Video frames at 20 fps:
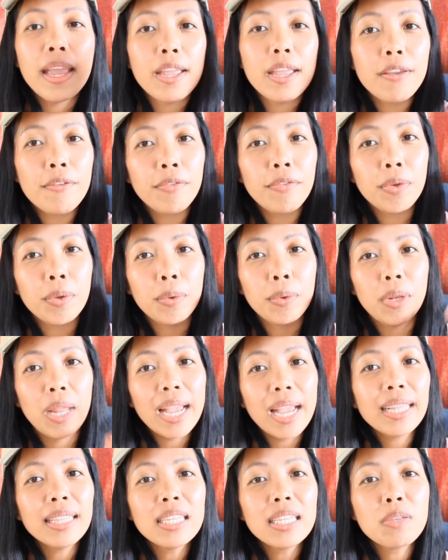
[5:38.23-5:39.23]
If you
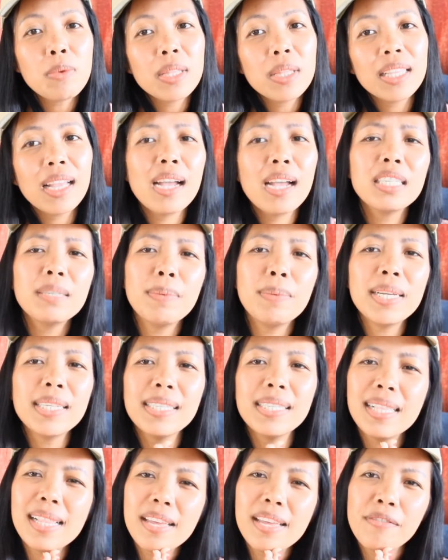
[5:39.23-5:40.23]
like this one, guys,
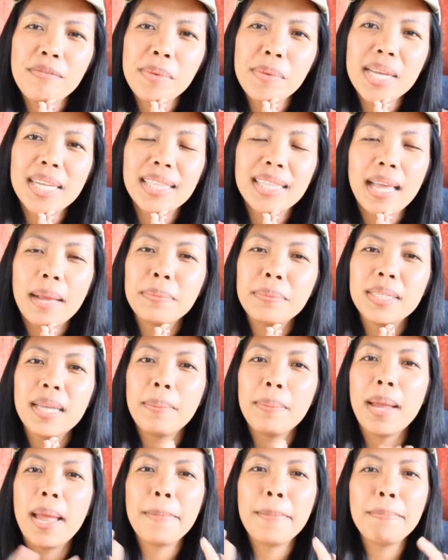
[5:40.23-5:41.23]
please leave me a thumbs
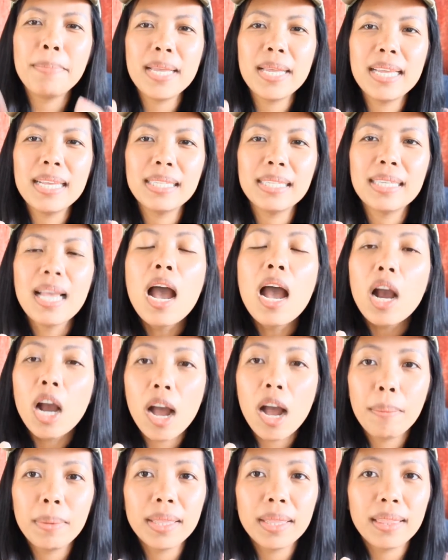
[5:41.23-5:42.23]
up and please
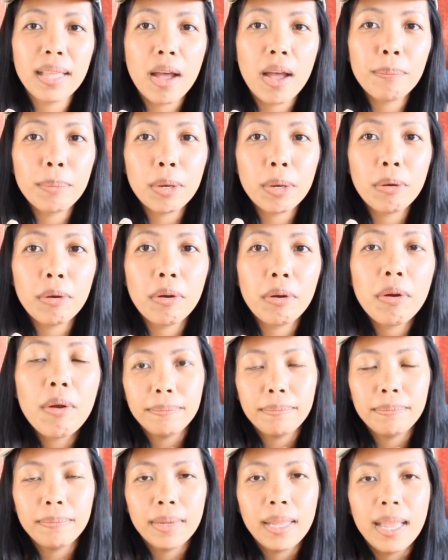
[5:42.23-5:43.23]
comment down below.
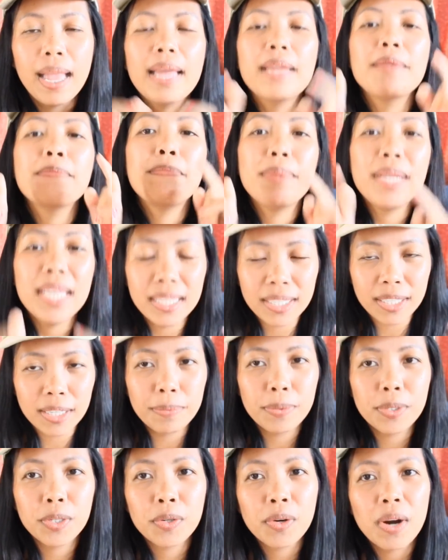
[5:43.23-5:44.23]
And please
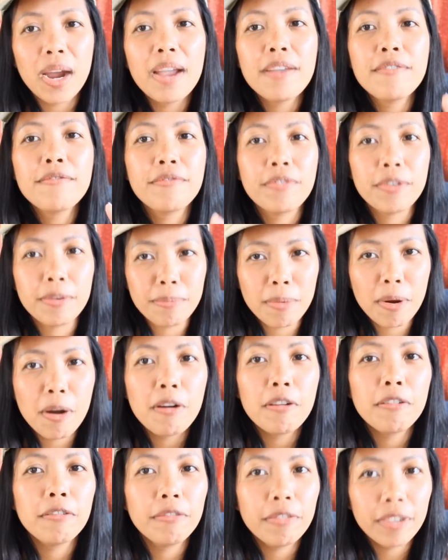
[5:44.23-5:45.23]
subscribe for
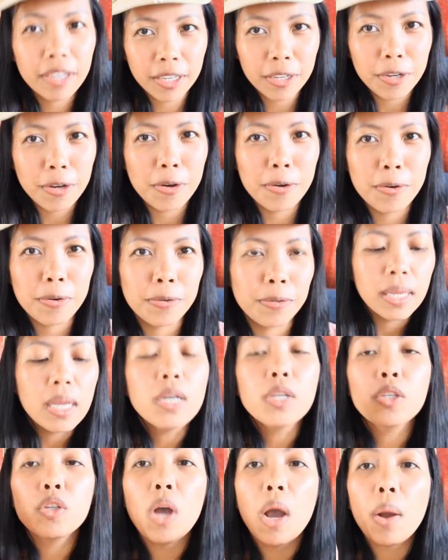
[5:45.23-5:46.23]
more videos.
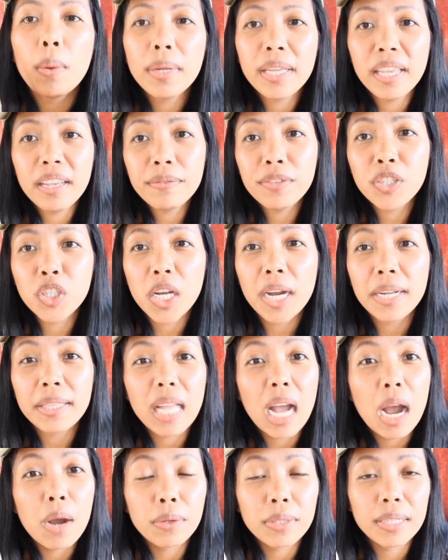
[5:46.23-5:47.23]
So I will give shout
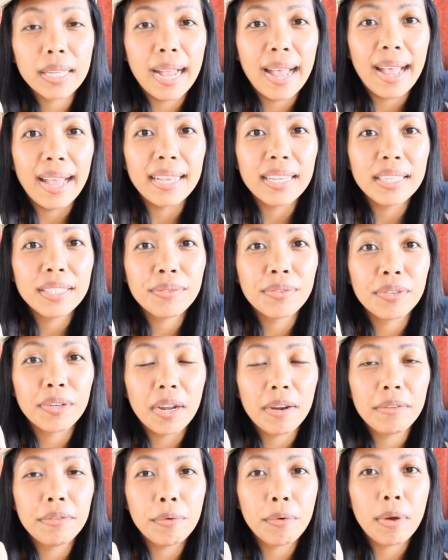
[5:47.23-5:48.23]
out, guys, for
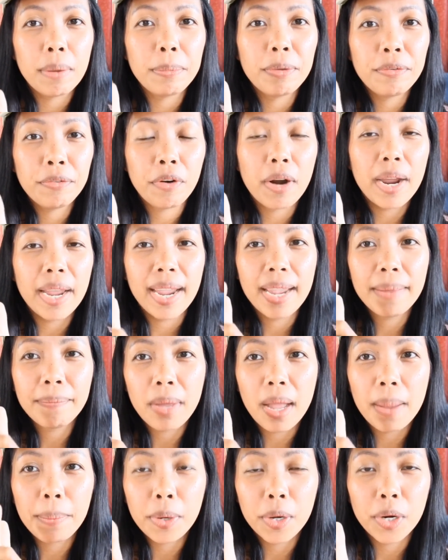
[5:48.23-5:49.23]
everyone before
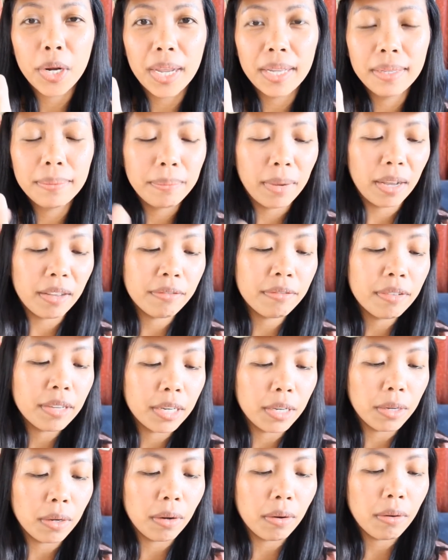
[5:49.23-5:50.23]
I'm gonna end my
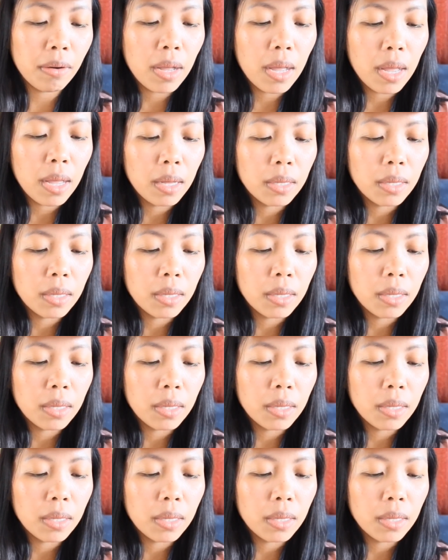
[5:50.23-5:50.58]
video,